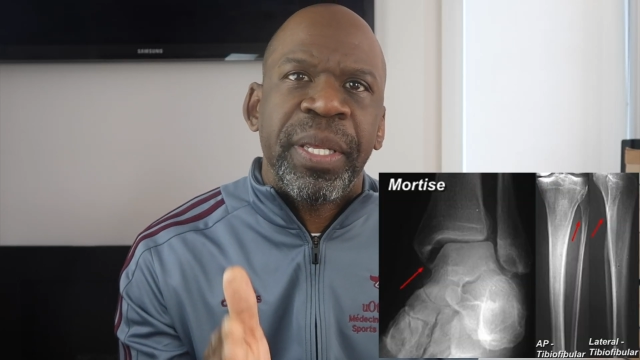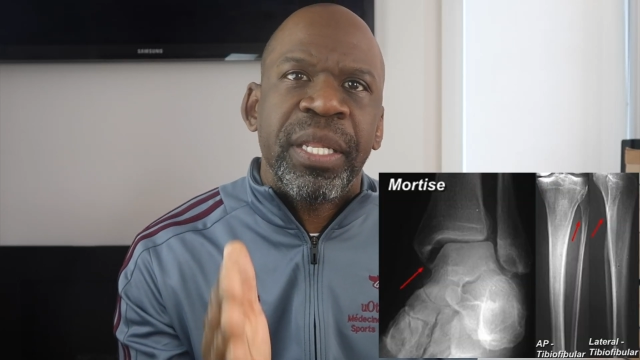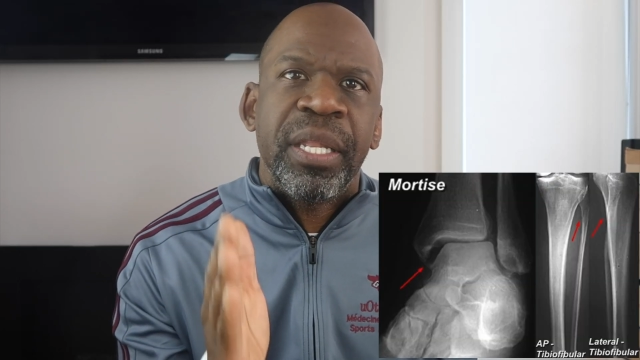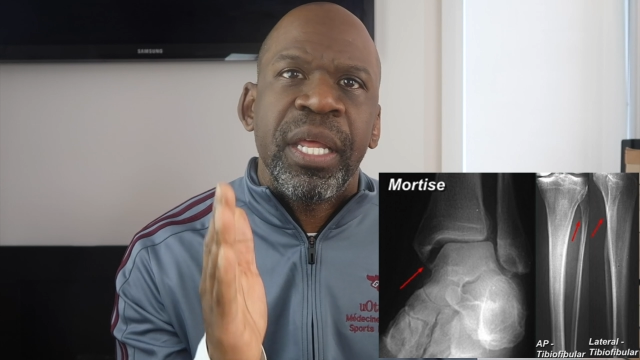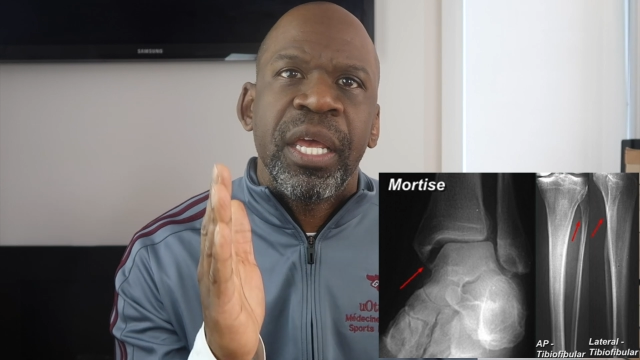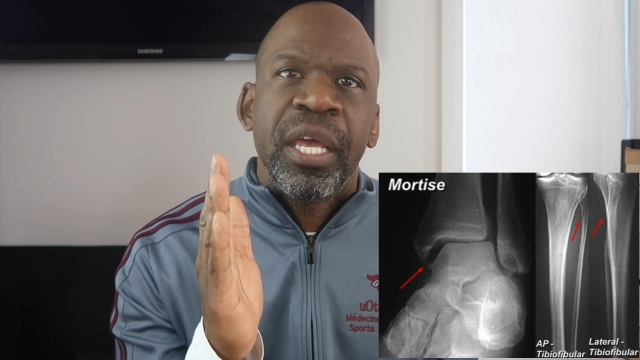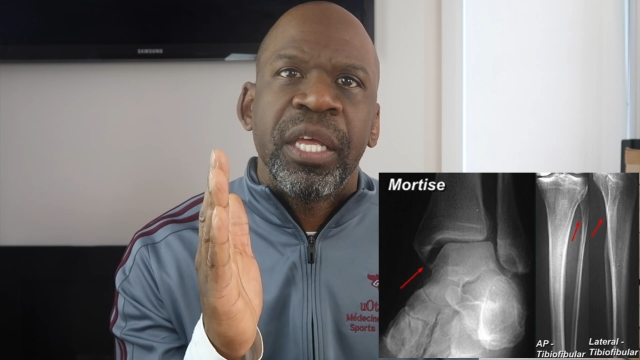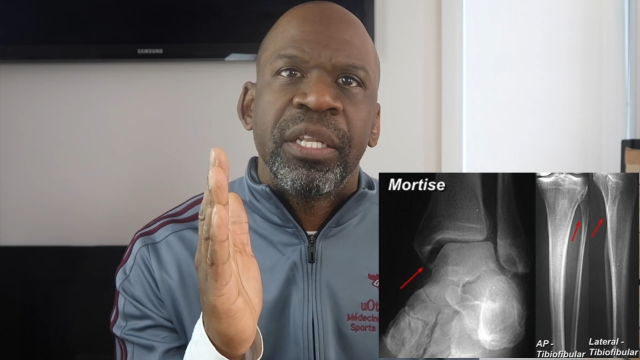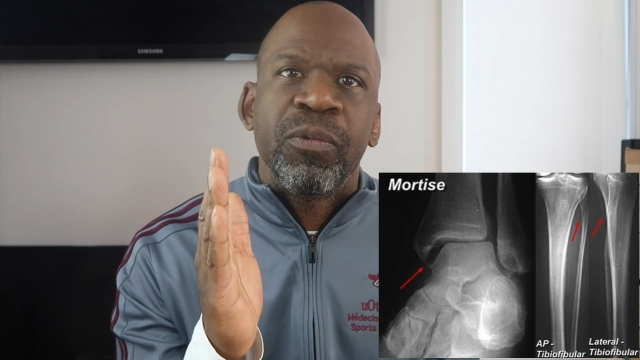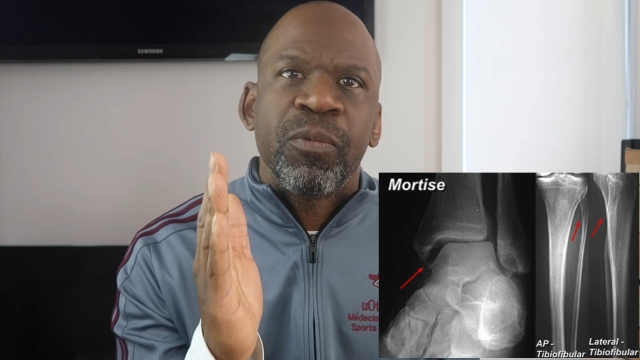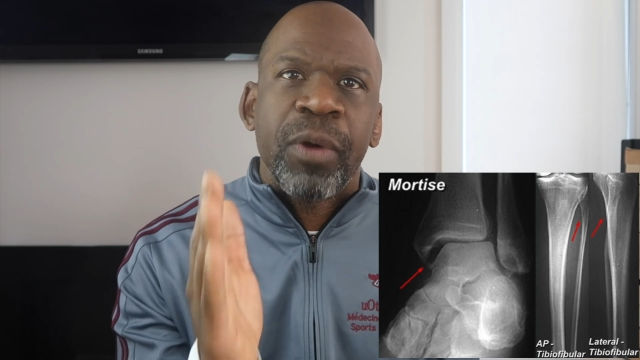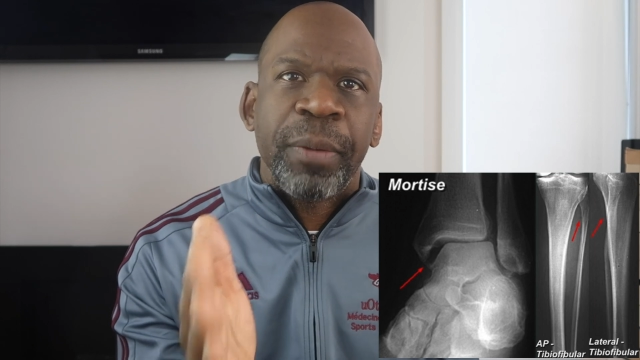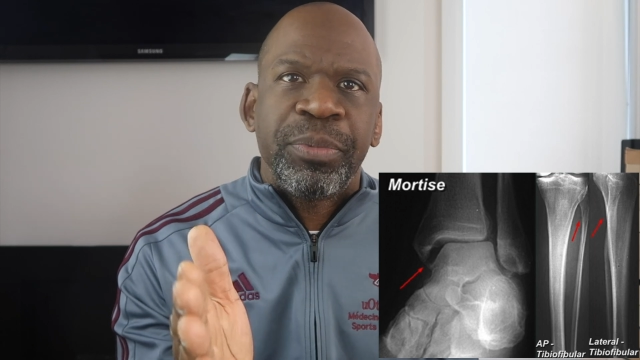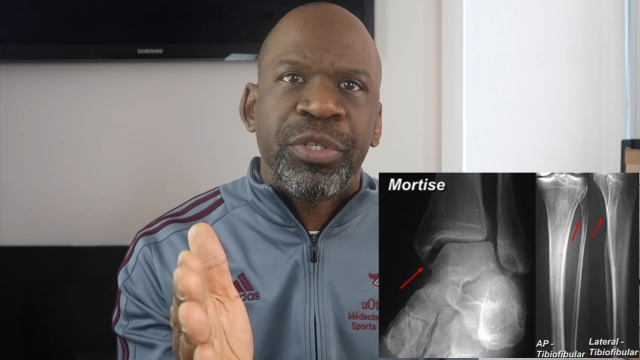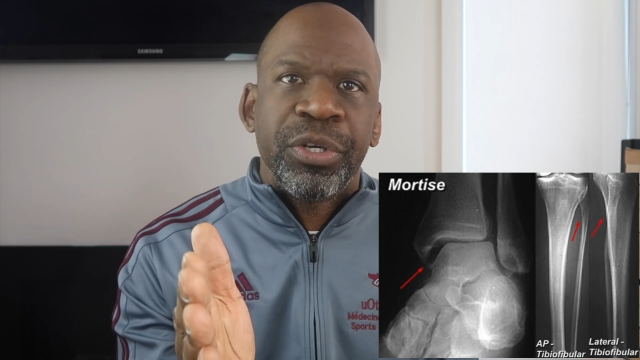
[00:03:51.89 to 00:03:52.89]
been
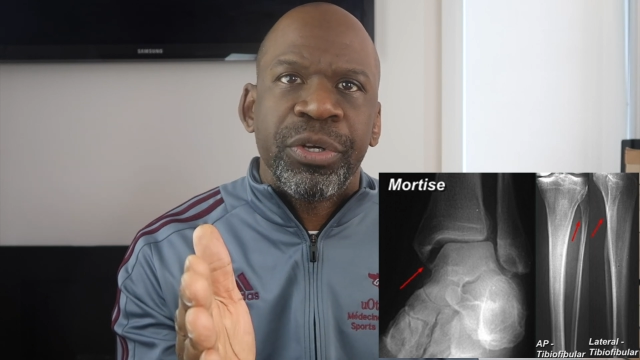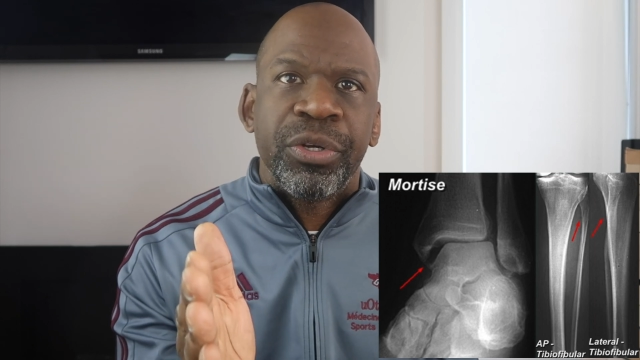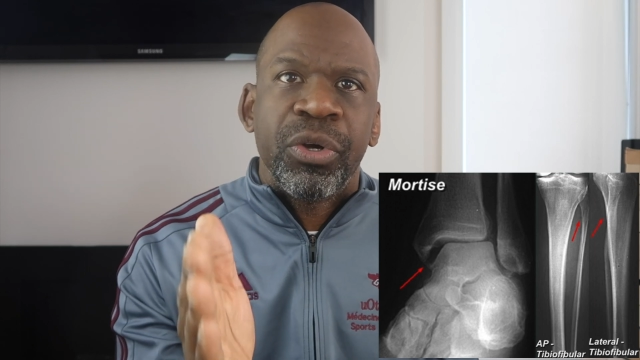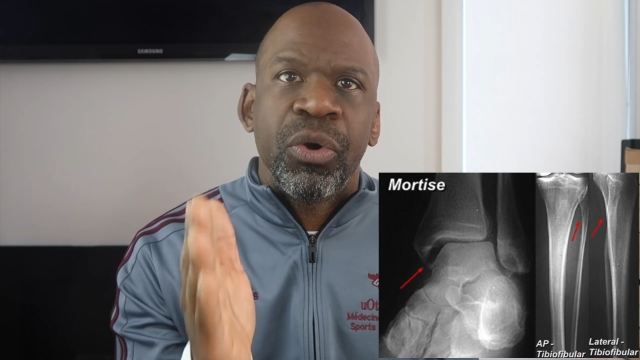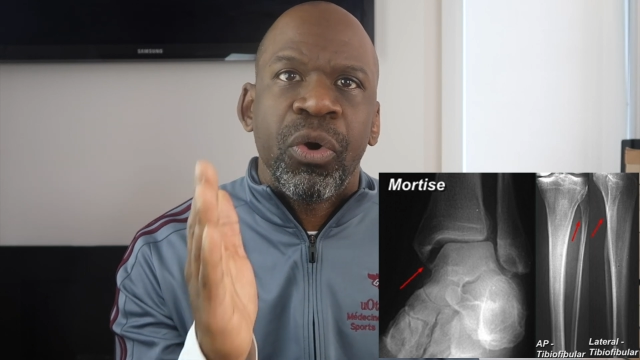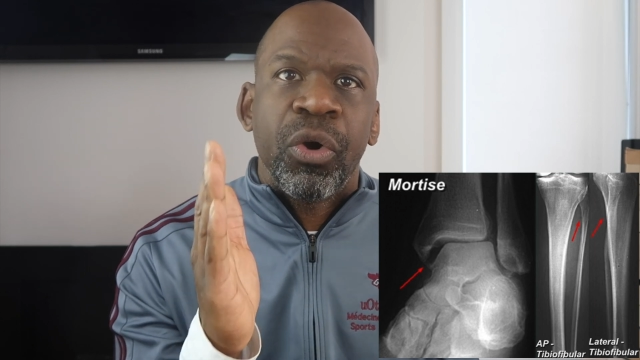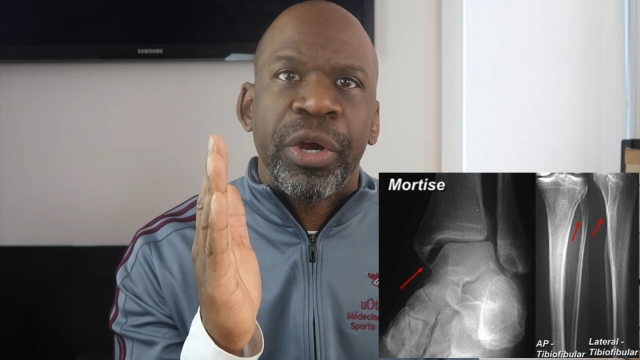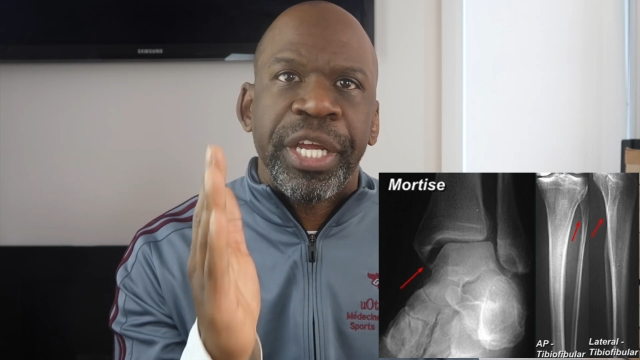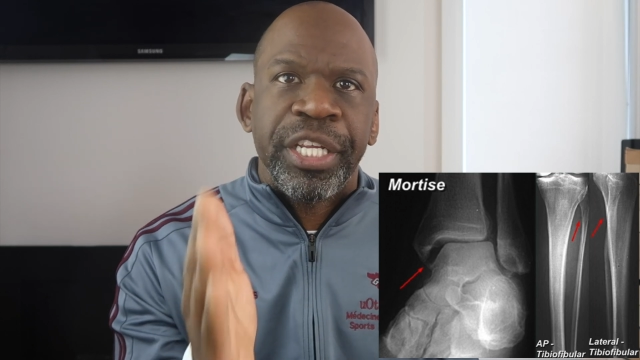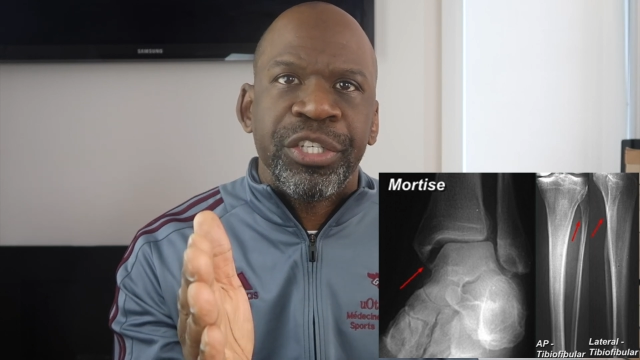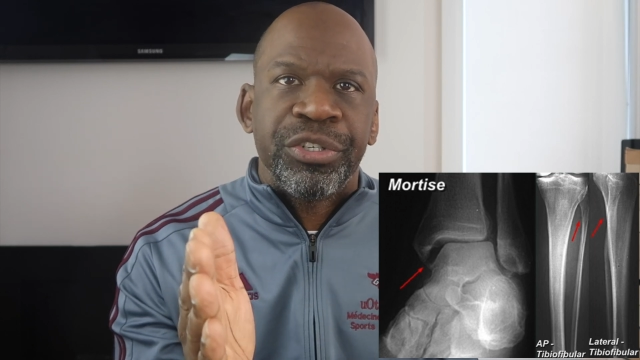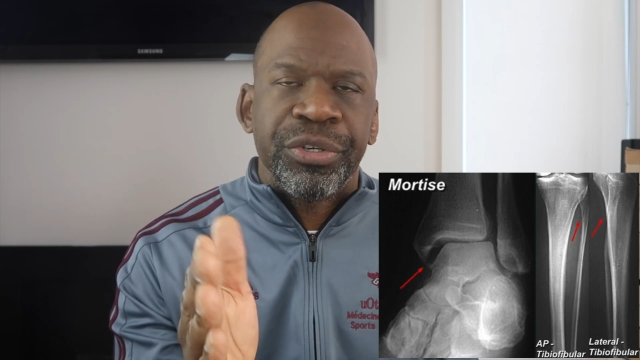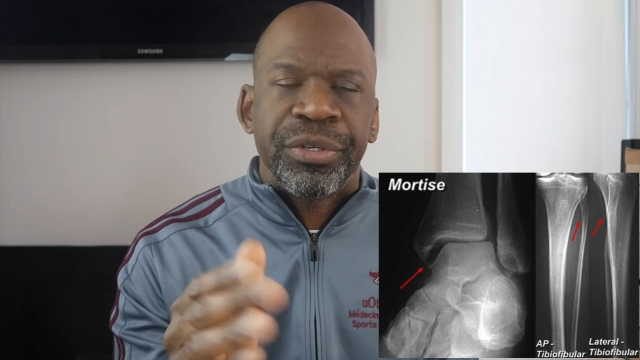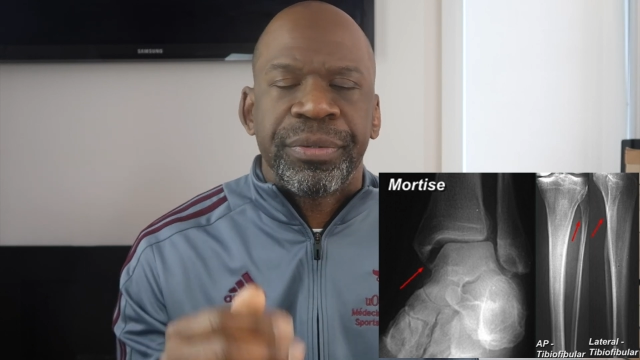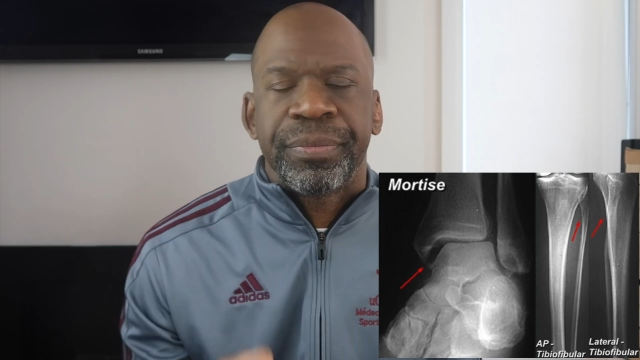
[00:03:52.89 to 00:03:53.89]
ruptured or
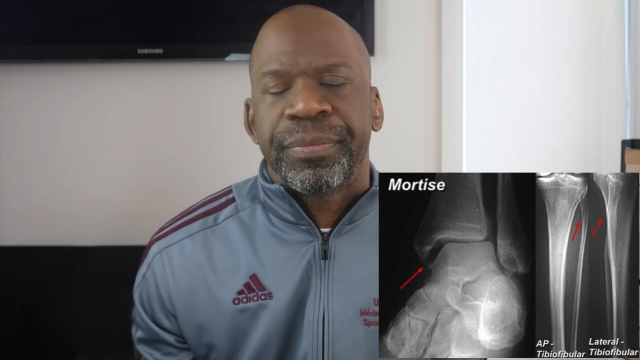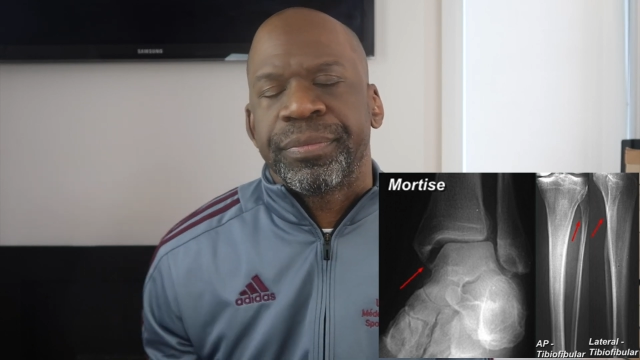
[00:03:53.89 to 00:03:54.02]
injured.